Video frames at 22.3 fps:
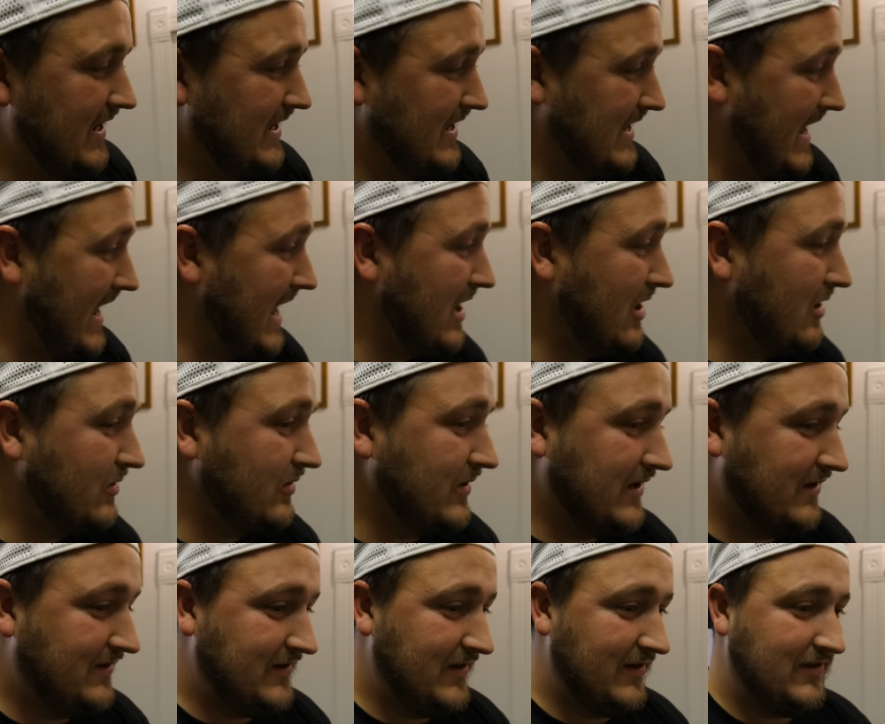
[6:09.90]
and now
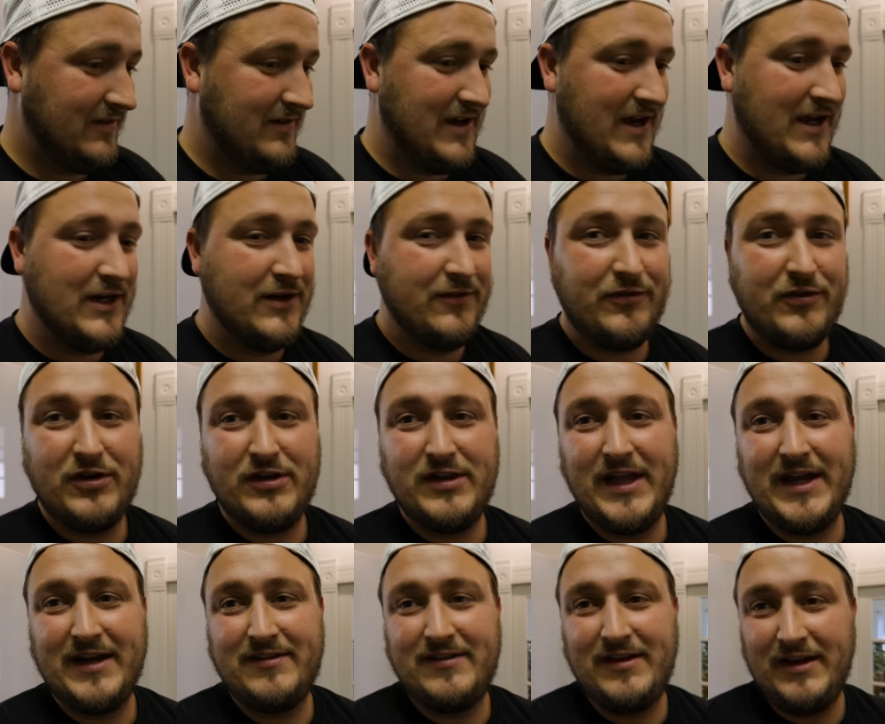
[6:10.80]
it's just kind of
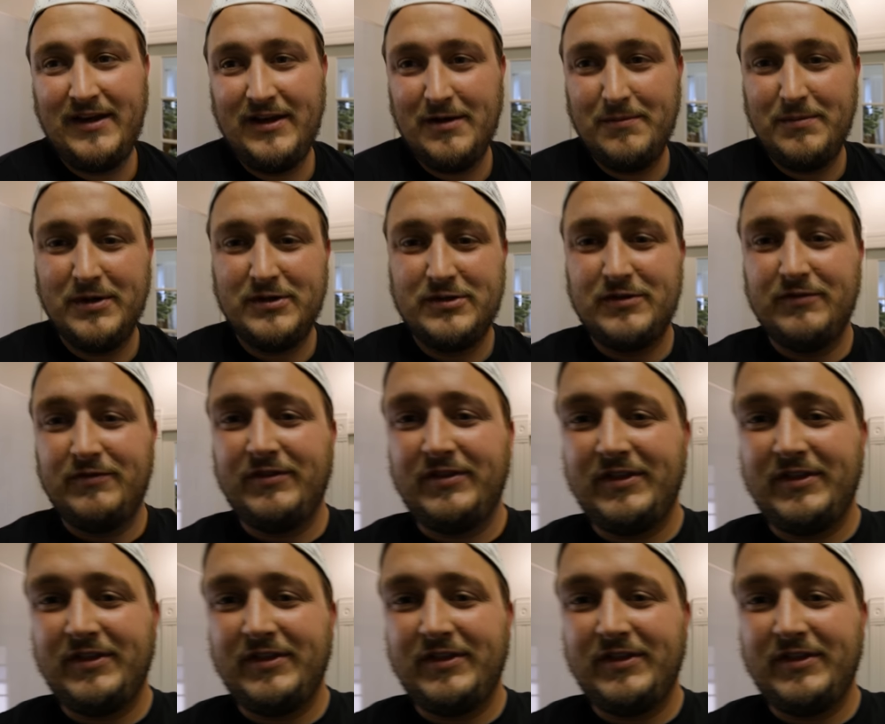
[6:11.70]
collecting a bunch of